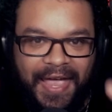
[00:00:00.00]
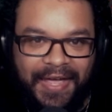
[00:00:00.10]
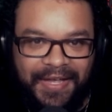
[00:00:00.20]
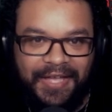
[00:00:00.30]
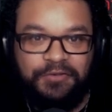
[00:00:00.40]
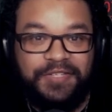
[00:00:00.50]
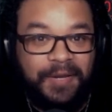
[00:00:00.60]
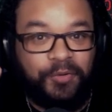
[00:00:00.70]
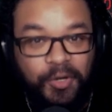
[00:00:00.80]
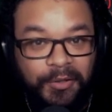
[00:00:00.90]
and again, use
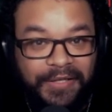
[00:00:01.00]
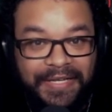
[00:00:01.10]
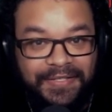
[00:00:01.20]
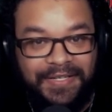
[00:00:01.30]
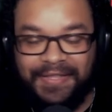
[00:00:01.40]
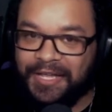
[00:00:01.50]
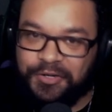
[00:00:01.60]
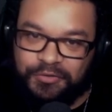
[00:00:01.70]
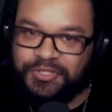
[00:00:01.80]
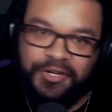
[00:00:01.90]
that promo link to get that
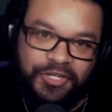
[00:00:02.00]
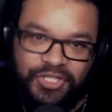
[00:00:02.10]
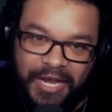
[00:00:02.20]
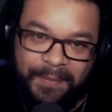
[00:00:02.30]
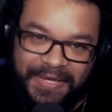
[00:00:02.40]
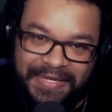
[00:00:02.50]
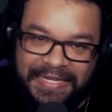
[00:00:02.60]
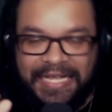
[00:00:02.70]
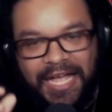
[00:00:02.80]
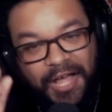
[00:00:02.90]
new started champion,
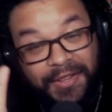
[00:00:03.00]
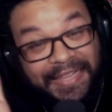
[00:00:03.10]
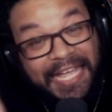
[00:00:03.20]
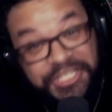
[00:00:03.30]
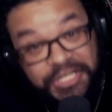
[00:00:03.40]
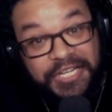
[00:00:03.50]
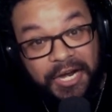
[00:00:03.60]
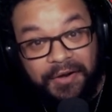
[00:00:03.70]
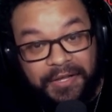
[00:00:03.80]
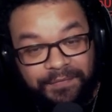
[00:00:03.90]
a
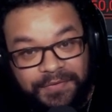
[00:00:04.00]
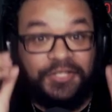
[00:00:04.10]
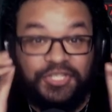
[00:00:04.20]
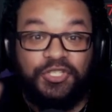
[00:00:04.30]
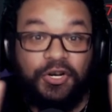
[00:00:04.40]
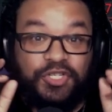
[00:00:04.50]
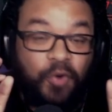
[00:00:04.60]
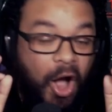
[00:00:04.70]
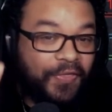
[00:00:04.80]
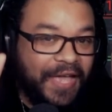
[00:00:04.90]
legendary, to start you
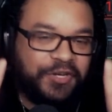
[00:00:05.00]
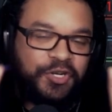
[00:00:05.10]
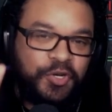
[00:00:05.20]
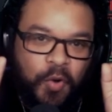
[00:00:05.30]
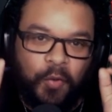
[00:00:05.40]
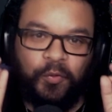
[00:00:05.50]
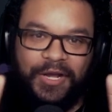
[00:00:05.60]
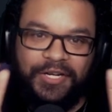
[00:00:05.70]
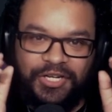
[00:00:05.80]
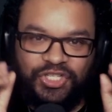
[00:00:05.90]
on that new
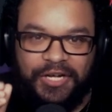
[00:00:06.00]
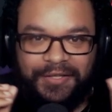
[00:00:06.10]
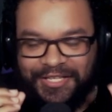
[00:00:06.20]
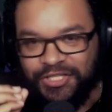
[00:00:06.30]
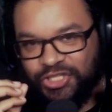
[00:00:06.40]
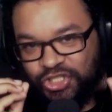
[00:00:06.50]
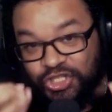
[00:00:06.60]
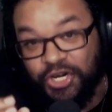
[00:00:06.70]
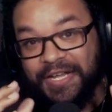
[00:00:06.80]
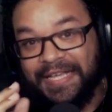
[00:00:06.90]
Raid Shadow Legends
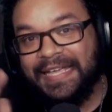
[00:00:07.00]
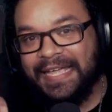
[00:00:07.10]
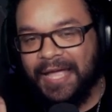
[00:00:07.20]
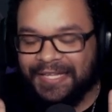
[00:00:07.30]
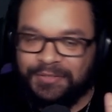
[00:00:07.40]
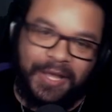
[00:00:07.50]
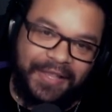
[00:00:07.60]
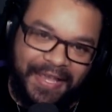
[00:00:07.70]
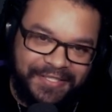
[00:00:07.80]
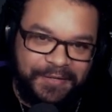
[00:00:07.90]
journey, as well
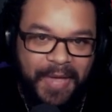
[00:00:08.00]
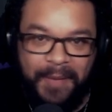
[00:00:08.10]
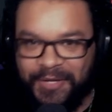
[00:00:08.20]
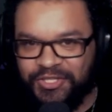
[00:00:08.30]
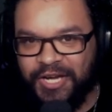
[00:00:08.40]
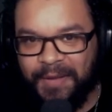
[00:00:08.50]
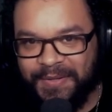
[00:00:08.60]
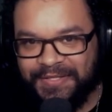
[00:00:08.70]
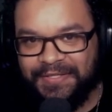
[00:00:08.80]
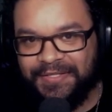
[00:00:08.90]
as some epic
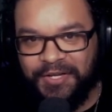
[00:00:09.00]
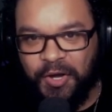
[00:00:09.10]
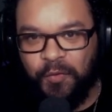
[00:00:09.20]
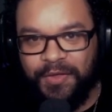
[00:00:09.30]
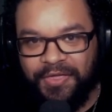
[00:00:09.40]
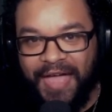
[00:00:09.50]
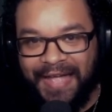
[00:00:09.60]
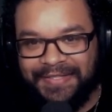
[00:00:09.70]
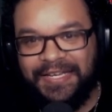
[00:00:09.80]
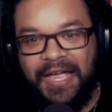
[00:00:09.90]
champions to go with
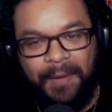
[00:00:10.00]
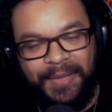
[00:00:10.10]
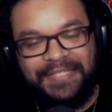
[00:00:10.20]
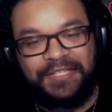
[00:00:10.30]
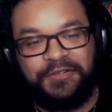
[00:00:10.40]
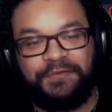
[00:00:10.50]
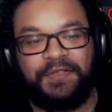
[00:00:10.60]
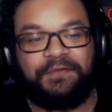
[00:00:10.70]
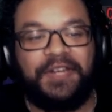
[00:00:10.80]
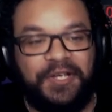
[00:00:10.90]
that. That's gonna do it for the
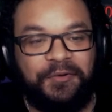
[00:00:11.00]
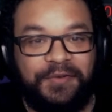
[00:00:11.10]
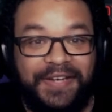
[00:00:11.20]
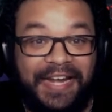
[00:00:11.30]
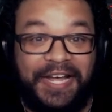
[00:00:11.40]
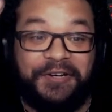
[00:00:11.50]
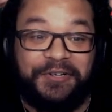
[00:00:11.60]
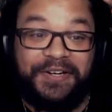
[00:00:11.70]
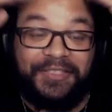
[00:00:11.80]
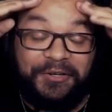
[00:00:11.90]
video.
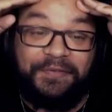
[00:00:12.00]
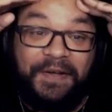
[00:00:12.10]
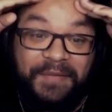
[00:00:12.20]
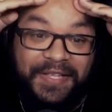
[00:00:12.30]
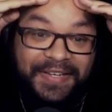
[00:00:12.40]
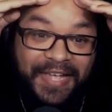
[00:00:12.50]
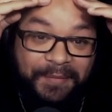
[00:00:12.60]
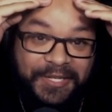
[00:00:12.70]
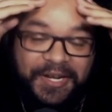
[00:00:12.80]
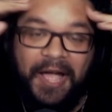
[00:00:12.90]
935 million
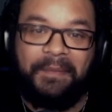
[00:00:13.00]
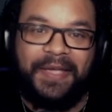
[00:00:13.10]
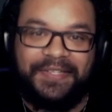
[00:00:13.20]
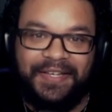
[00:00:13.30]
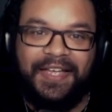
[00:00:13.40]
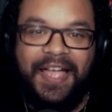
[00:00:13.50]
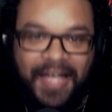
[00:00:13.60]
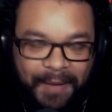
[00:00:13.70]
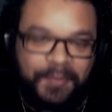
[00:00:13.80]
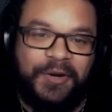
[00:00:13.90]
damage, amazing.
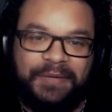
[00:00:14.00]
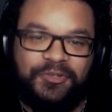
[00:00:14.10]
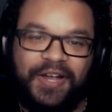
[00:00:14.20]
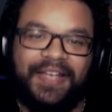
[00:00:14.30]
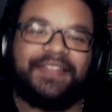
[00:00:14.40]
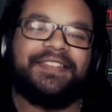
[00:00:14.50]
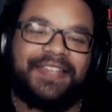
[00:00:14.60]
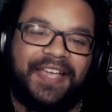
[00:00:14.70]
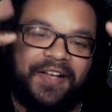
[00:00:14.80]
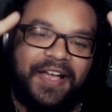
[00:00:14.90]
I'm your boy D with Dragon.
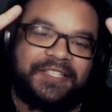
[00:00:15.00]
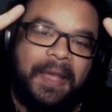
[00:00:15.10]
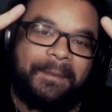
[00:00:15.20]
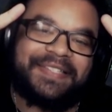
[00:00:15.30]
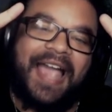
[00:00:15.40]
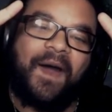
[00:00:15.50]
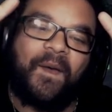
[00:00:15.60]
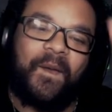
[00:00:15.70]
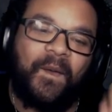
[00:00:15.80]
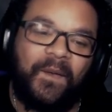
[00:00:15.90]
Take care, guys. Peace
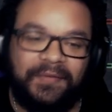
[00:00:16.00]
out.